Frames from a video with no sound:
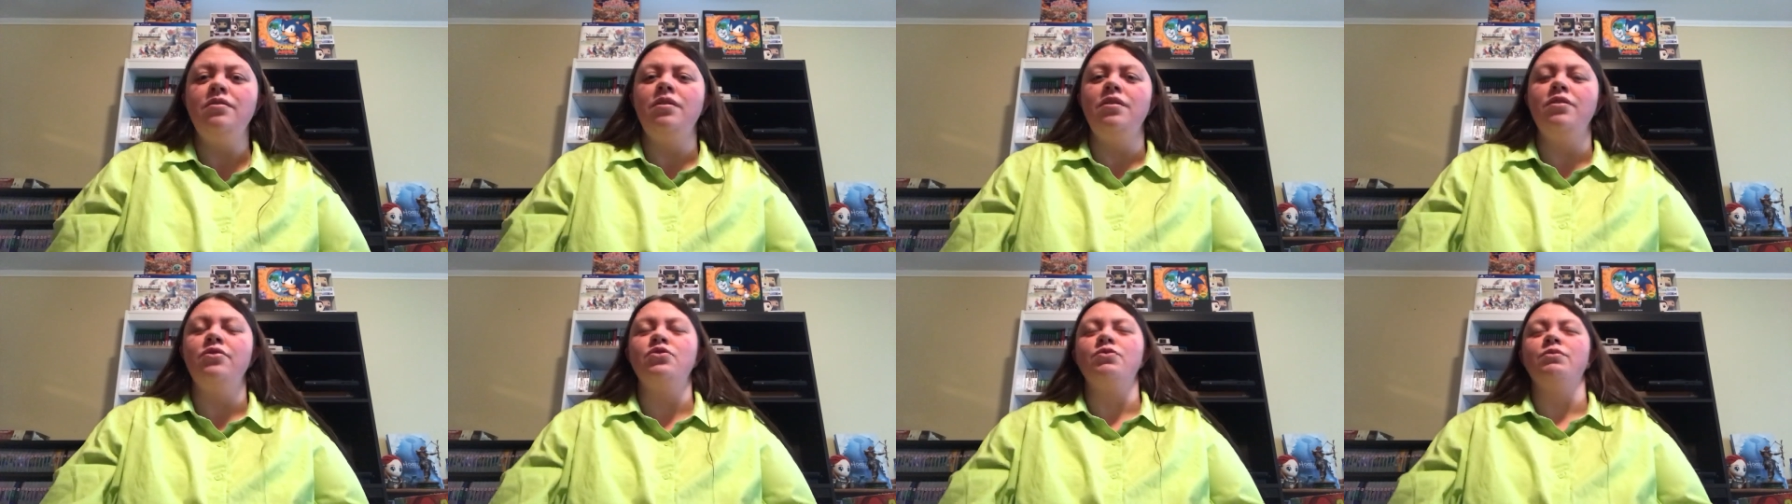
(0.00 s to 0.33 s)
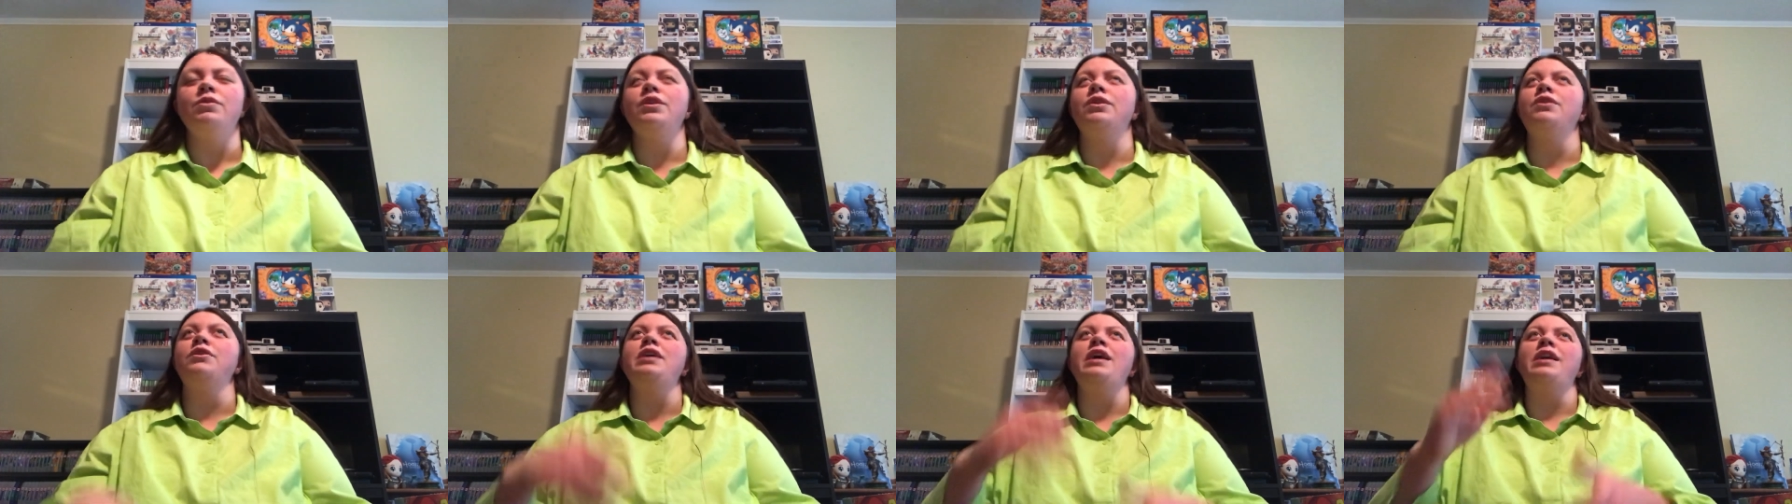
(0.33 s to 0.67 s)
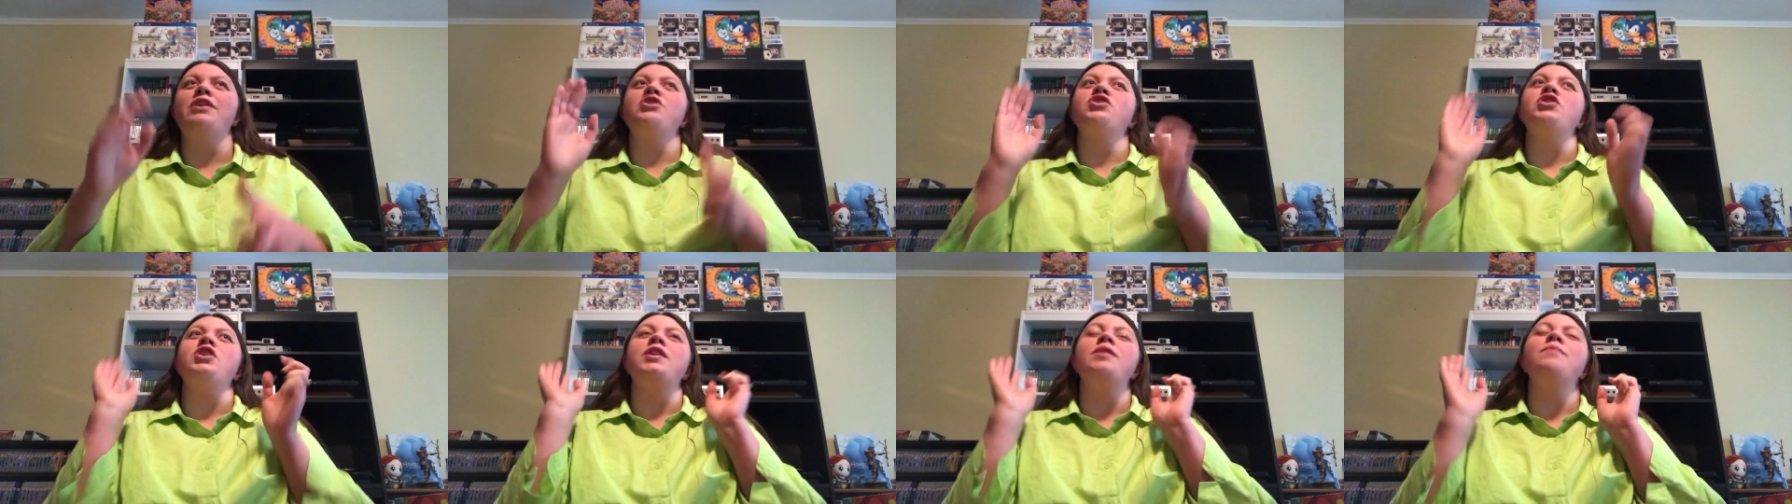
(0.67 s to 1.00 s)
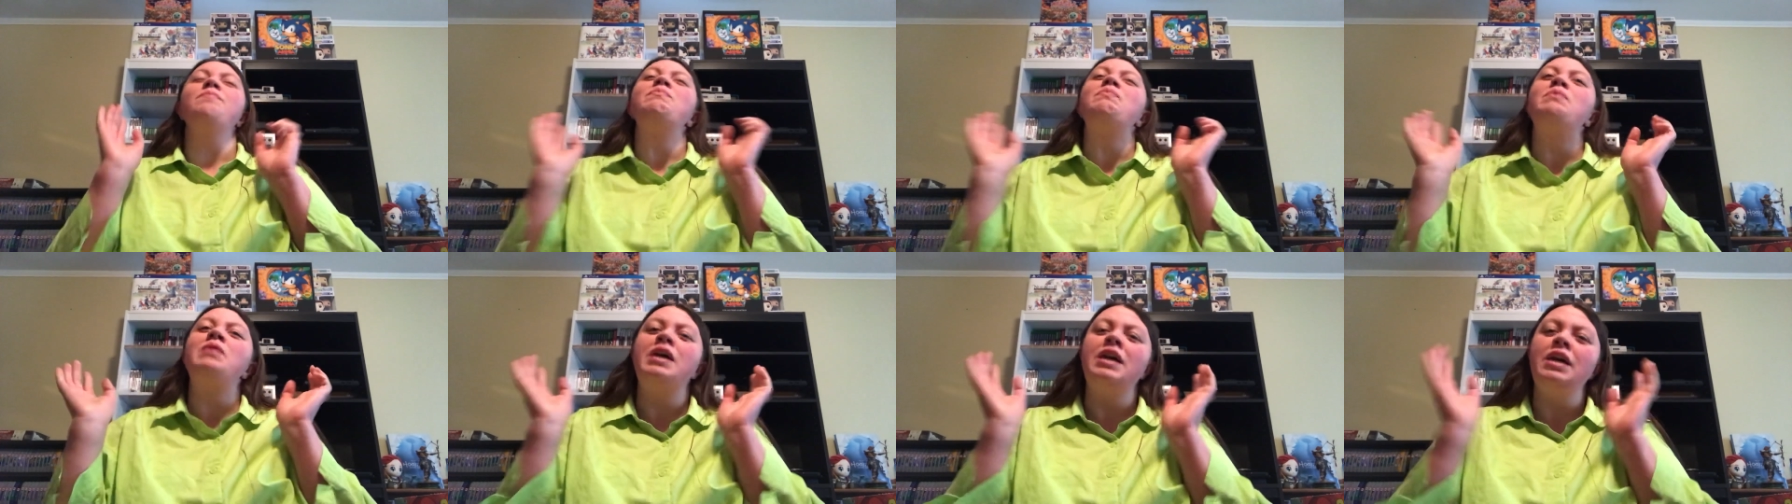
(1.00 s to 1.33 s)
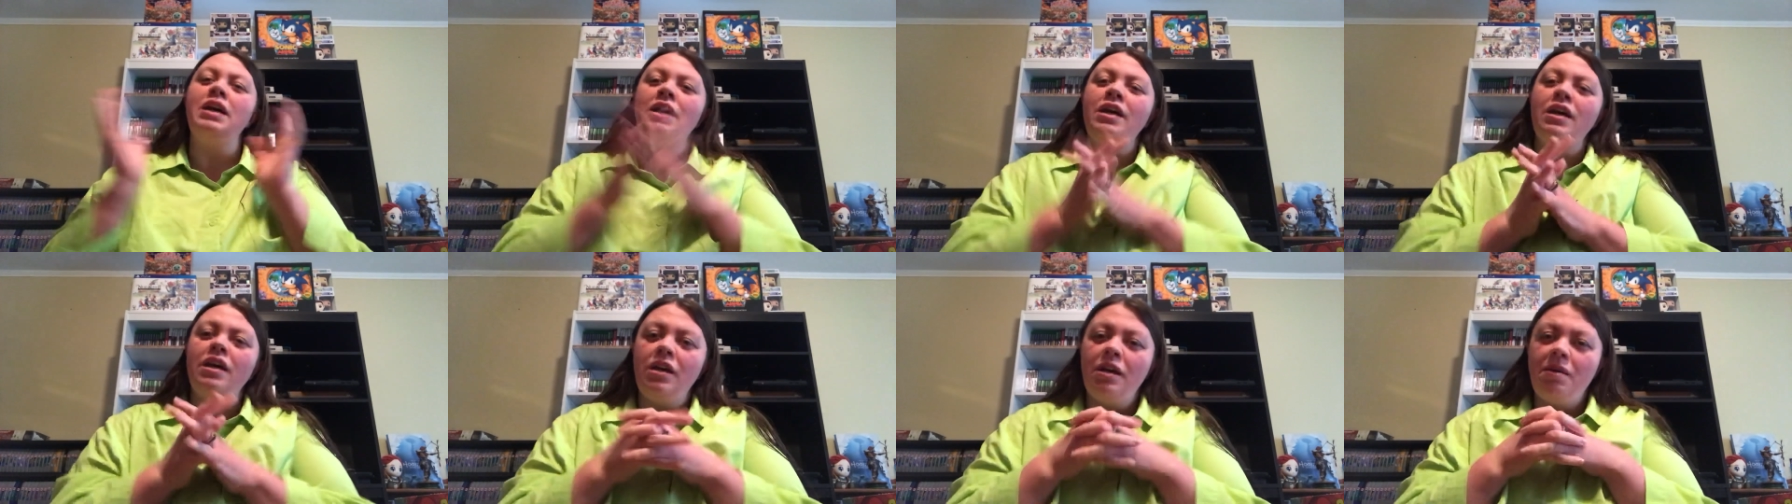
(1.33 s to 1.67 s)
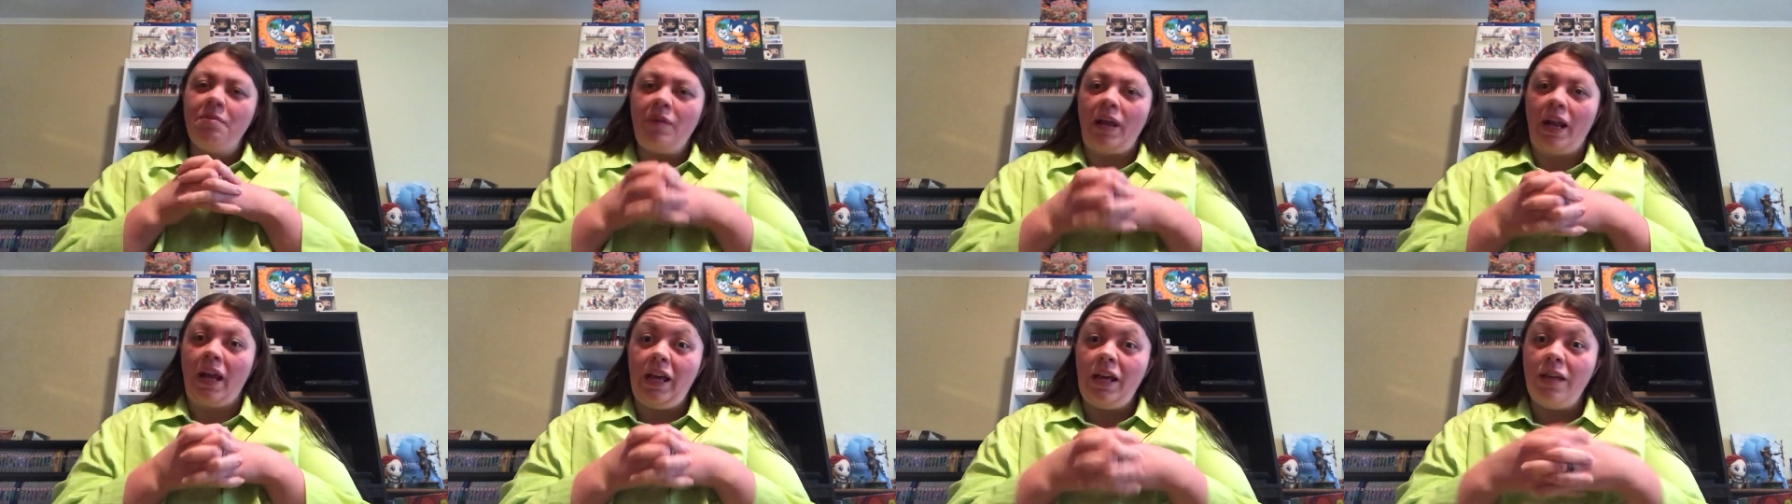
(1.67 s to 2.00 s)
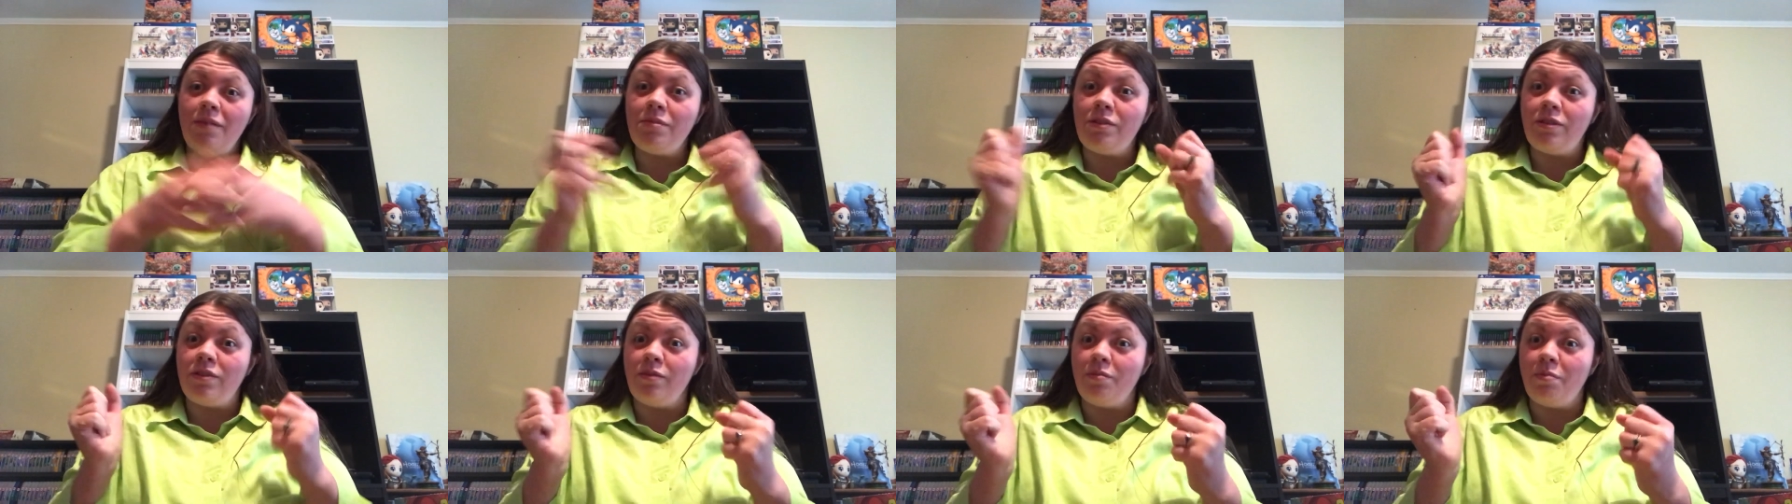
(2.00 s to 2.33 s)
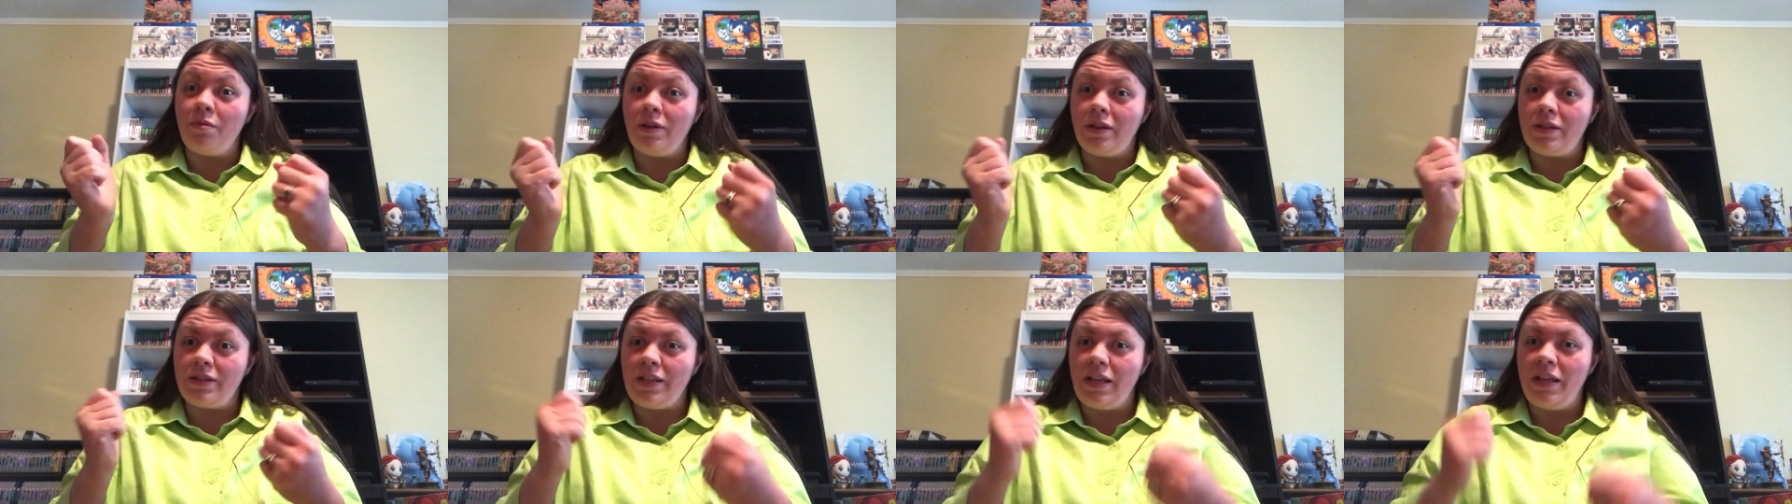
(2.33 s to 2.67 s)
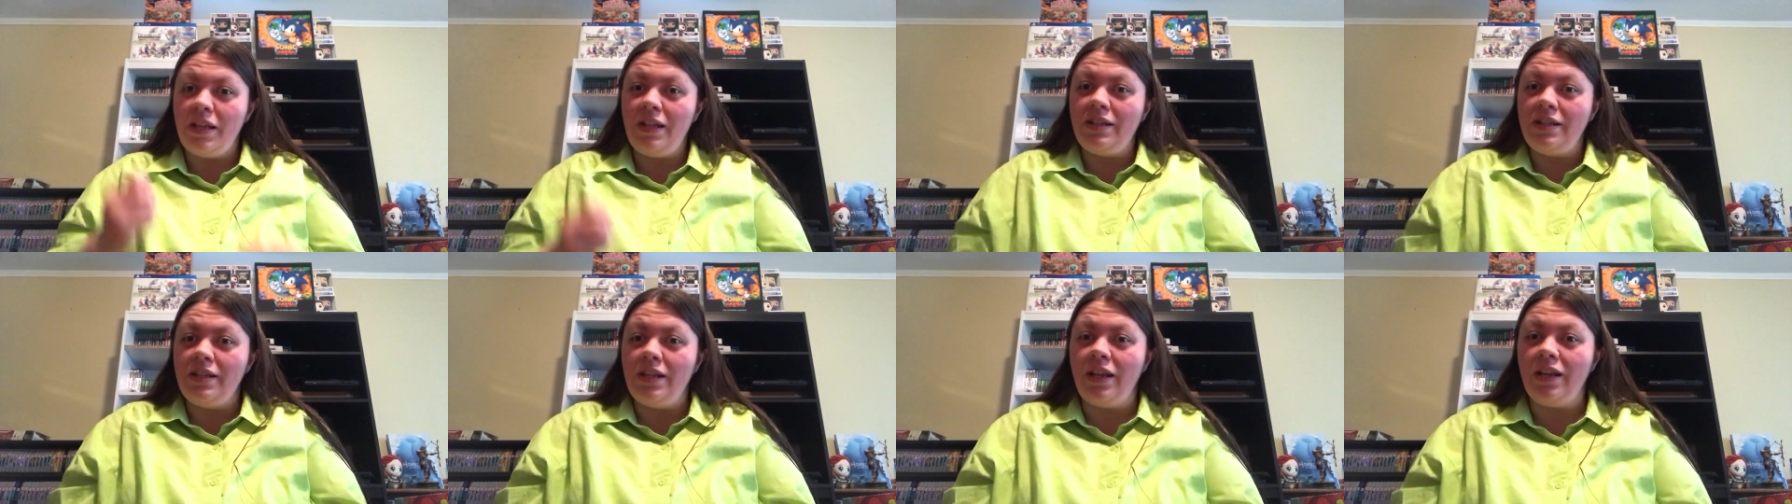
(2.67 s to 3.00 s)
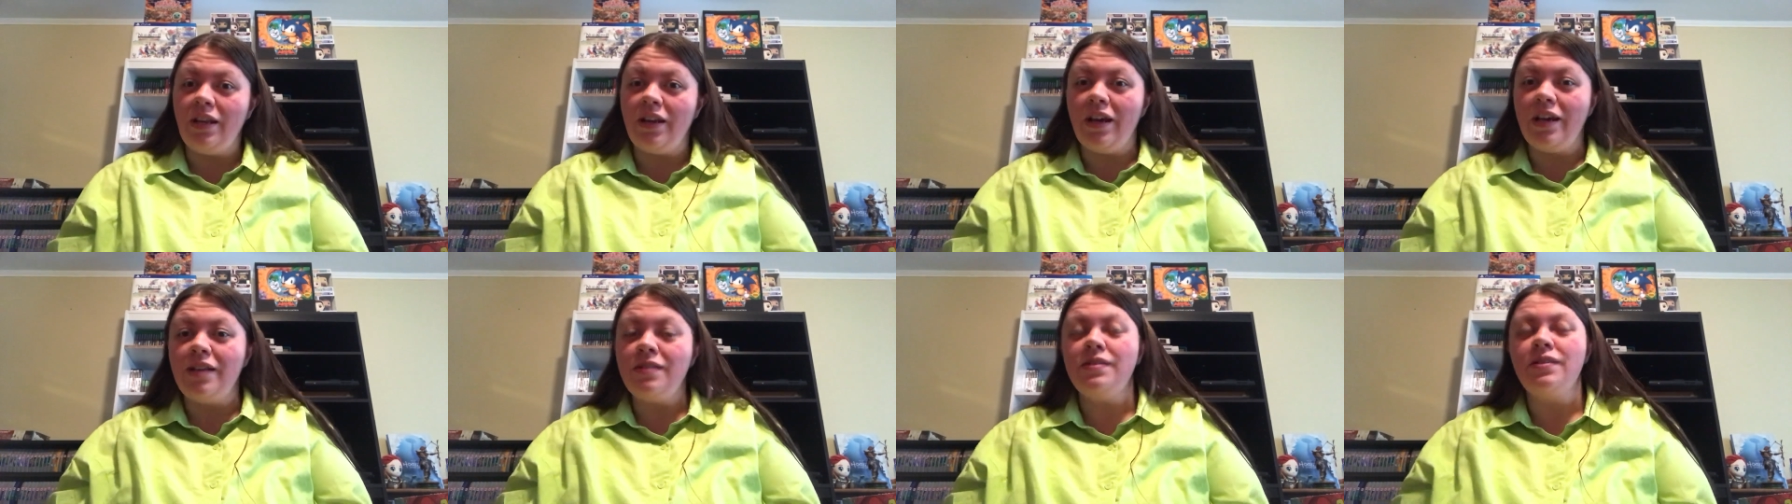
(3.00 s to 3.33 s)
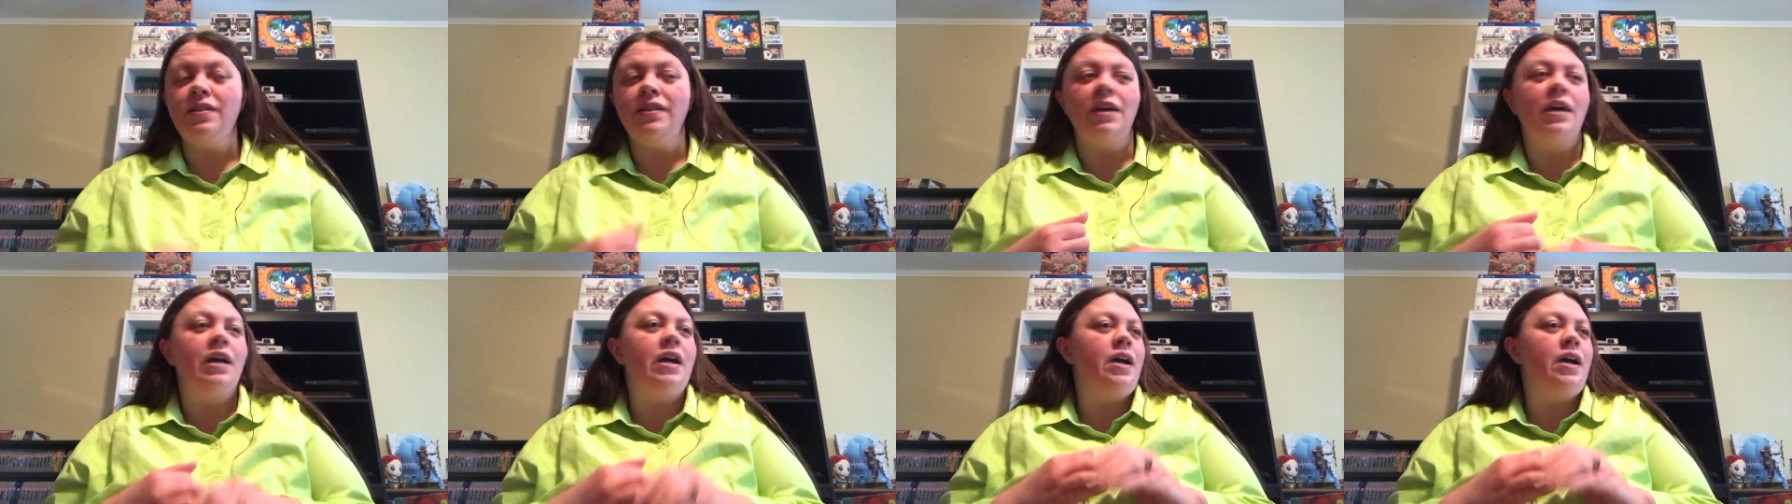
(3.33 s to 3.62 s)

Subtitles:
usual introduction. I am super excited today, guys.